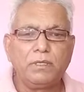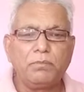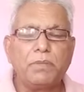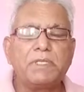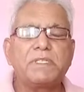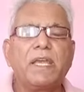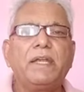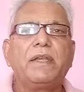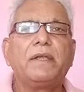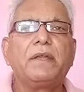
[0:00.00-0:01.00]
one
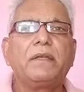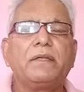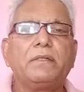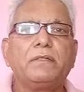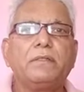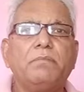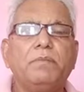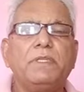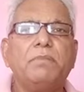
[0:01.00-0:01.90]
side written with